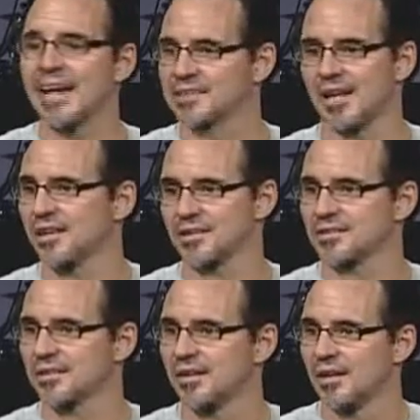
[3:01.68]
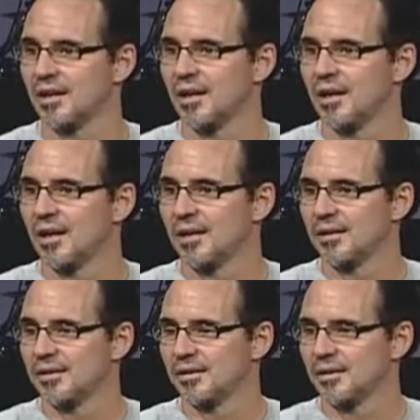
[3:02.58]
hangs on this.
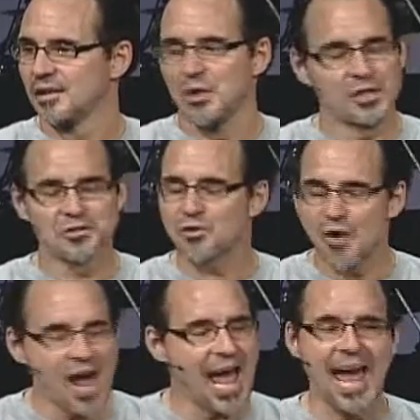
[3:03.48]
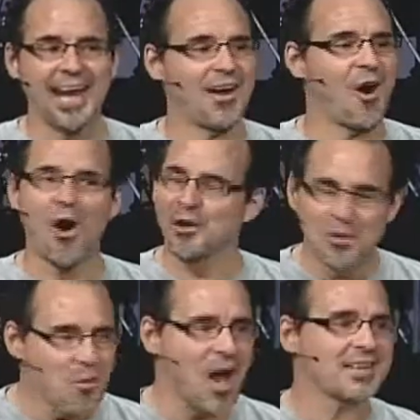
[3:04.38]
You can try all
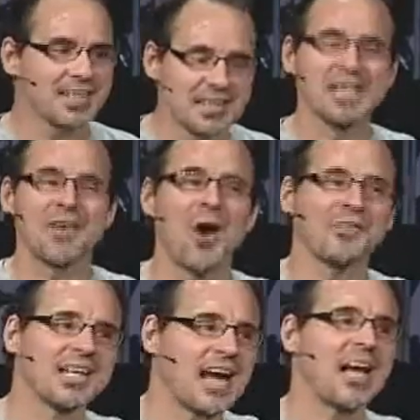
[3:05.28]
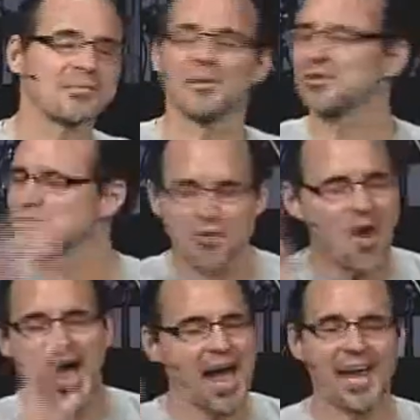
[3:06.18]
you want to live out the gospel and
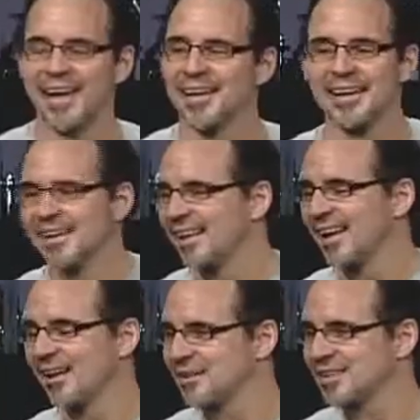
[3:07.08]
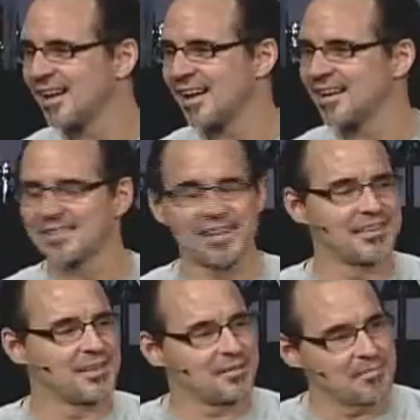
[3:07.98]
try, you know,
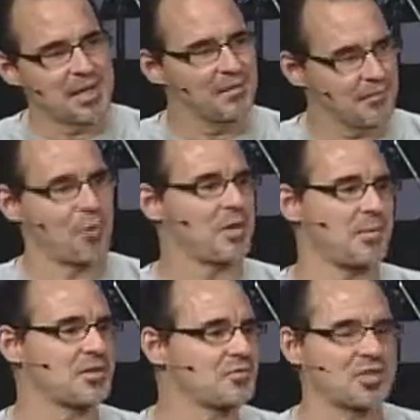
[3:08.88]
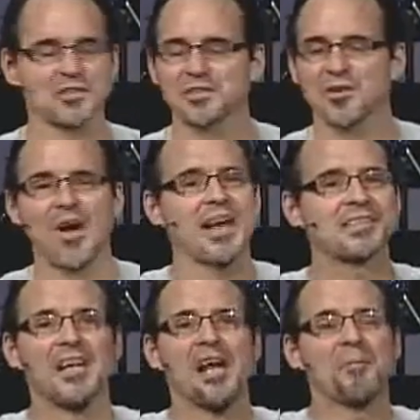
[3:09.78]
to be conformed to the image of Jesus
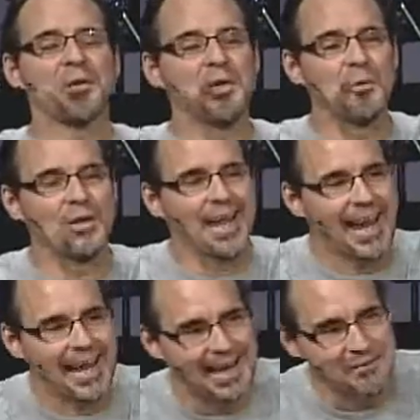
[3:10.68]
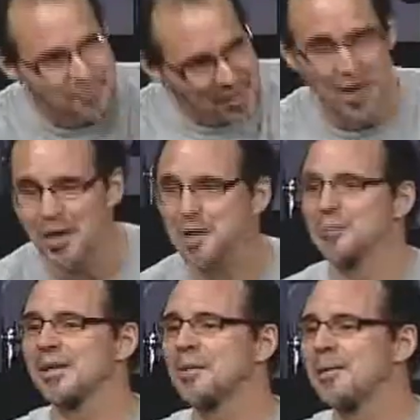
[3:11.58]
Christ, but you will
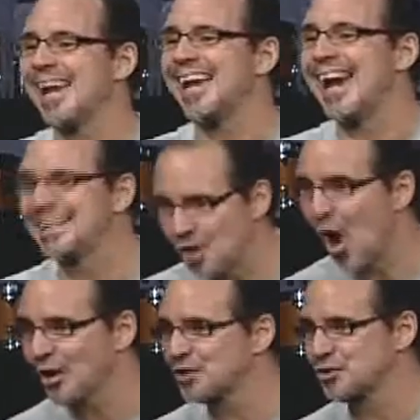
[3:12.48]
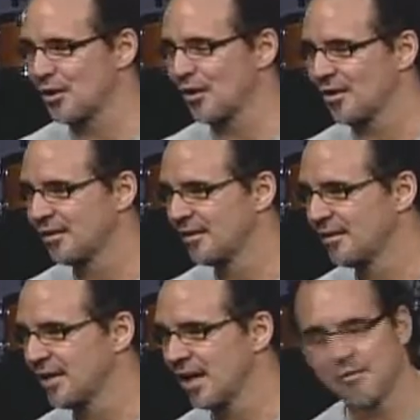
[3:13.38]
invariably be an idolater,
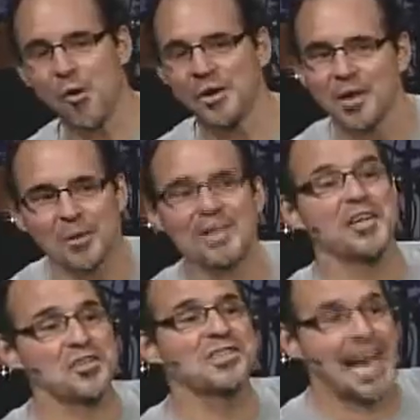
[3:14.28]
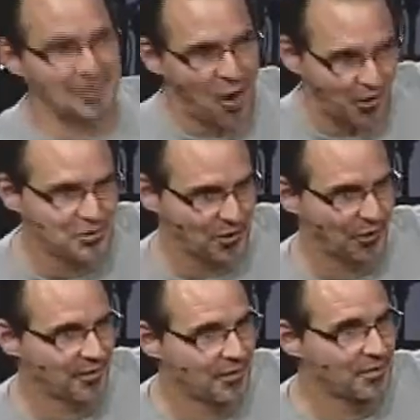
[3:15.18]
if only a religious idolater,
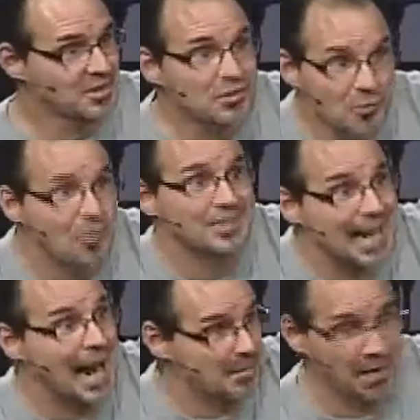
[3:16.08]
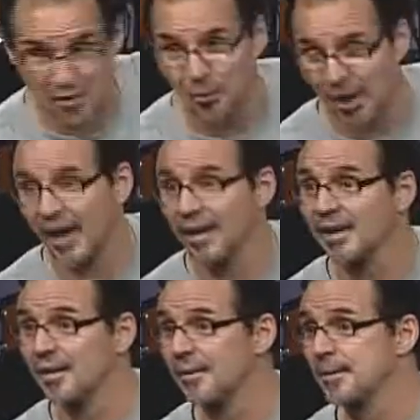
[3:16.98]
which is the worst kind, by the way.
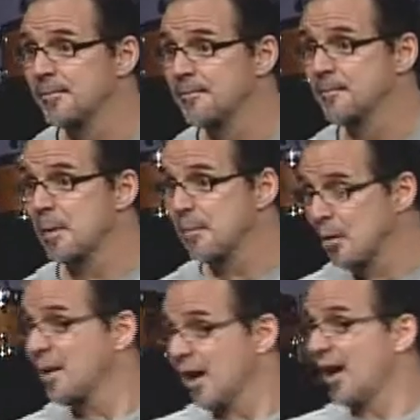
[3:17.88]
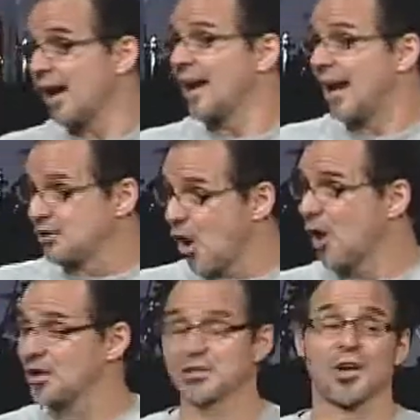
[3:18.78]
But you'll be an
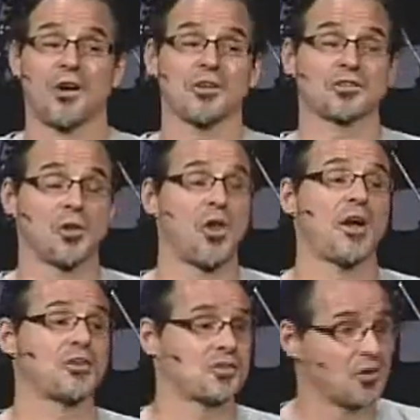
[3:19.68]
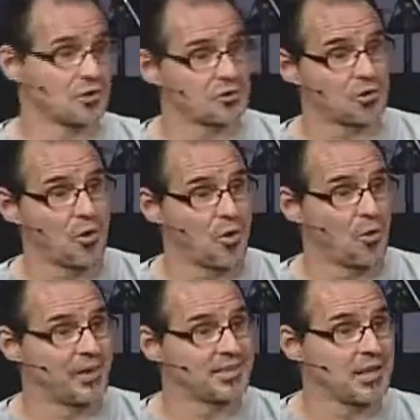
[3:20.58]
idolater so long as your
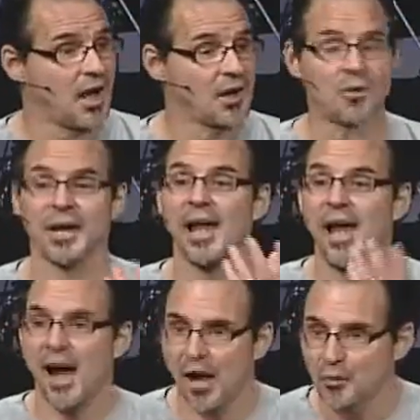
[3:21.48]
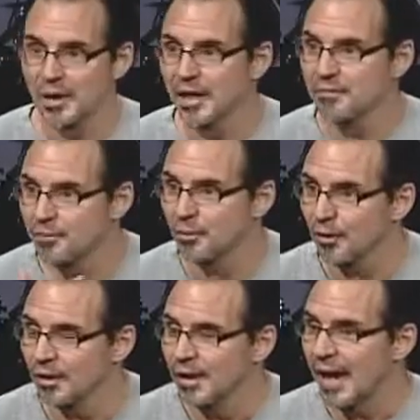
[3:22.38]
soul is hungry. How do we get
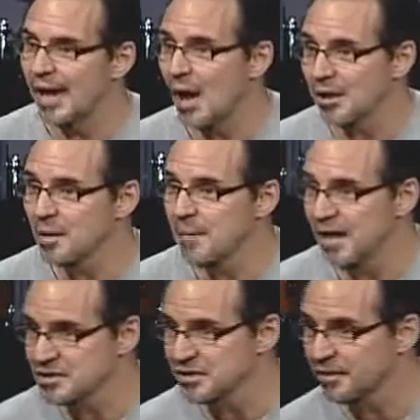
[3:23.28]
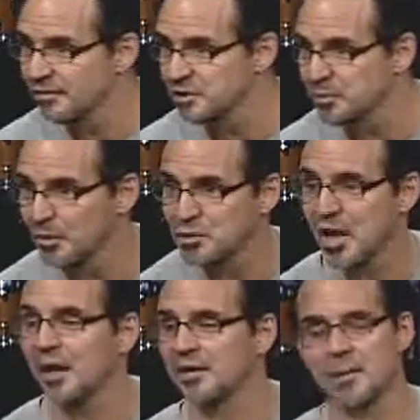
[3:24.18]
full? And how can imaginative
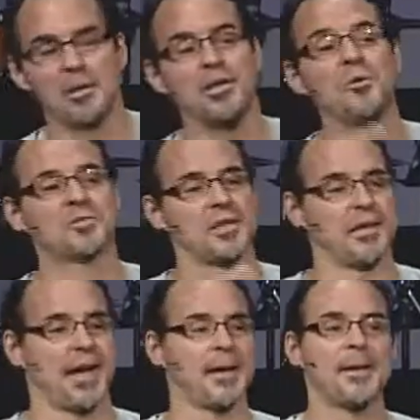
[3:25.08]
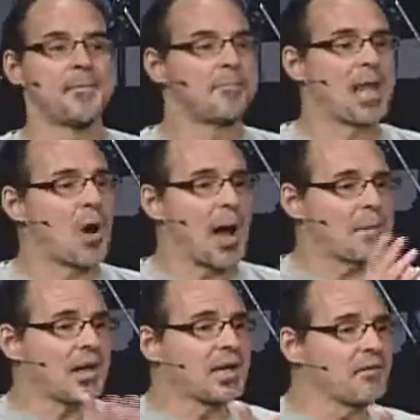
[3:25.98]
spirituality be used in that? Now,
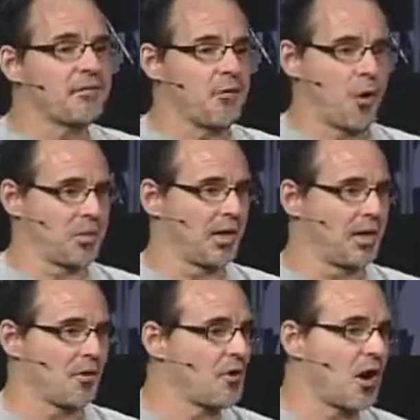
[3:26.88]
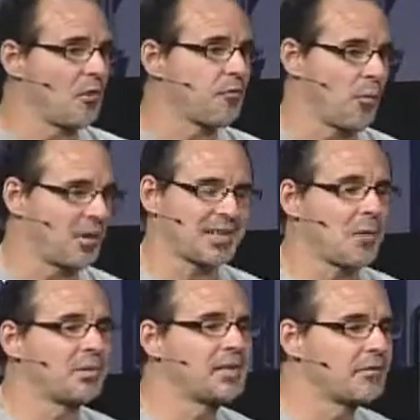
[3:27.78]
I'm not going to give a formula here. There are no formulas. I
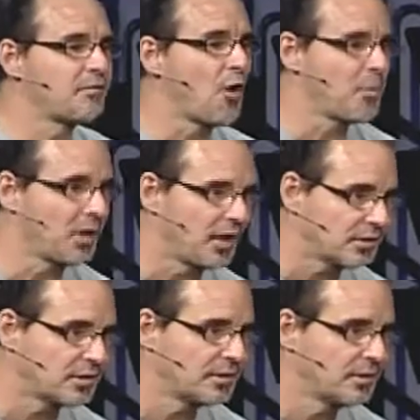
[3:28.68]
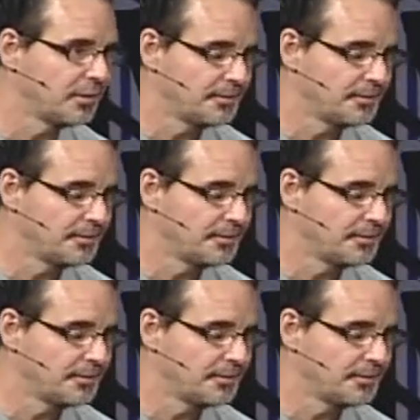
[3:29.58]
don't believe in formulas.